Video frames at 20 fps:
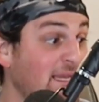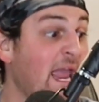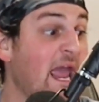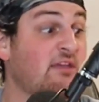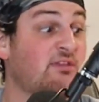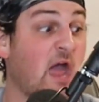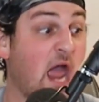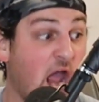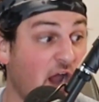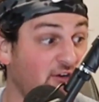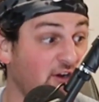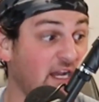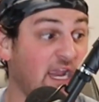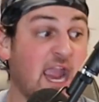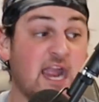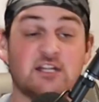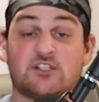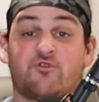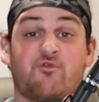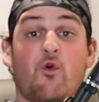Yeah, the
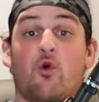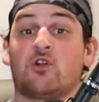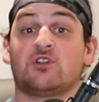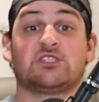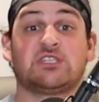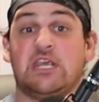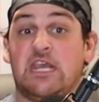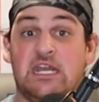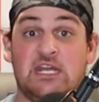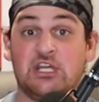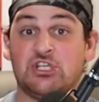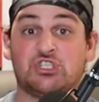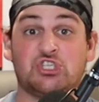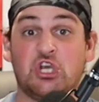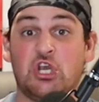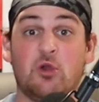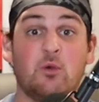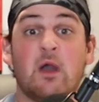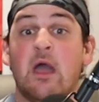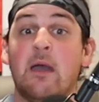Hurricanes
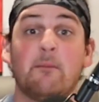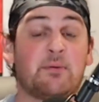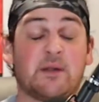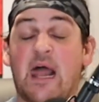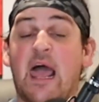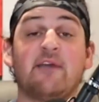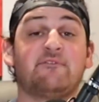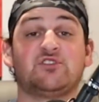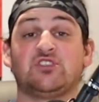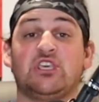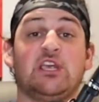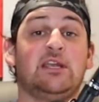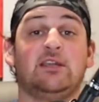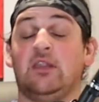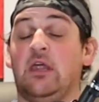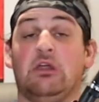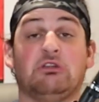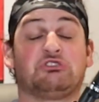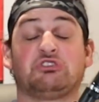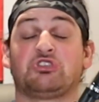14-2, but I've seen
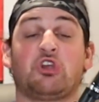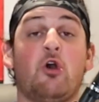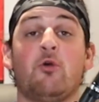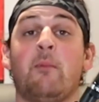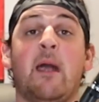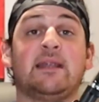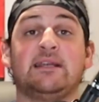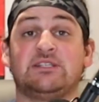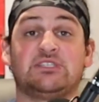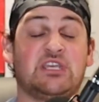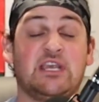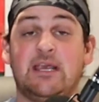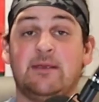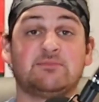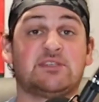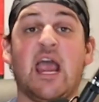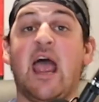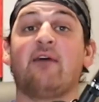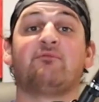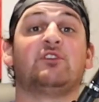so many
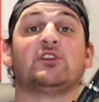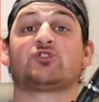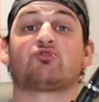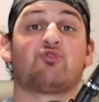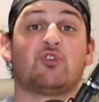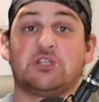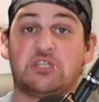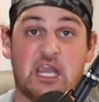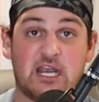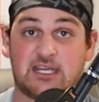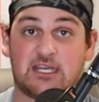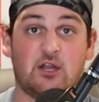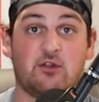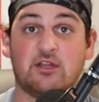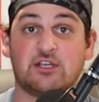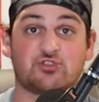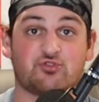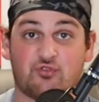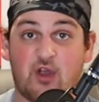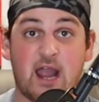teams have this
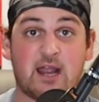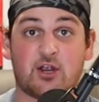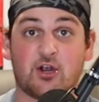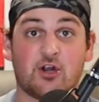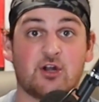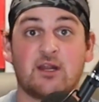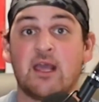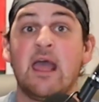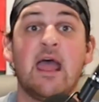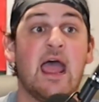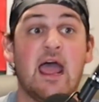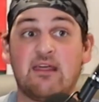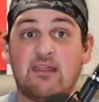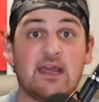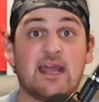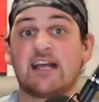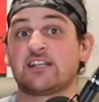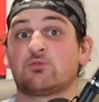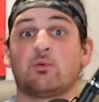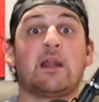ridiculous record, and then
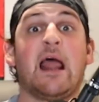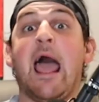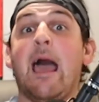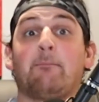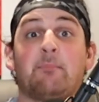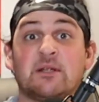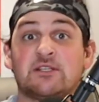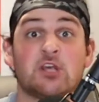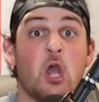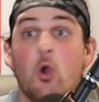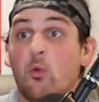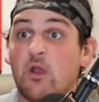guess what happens?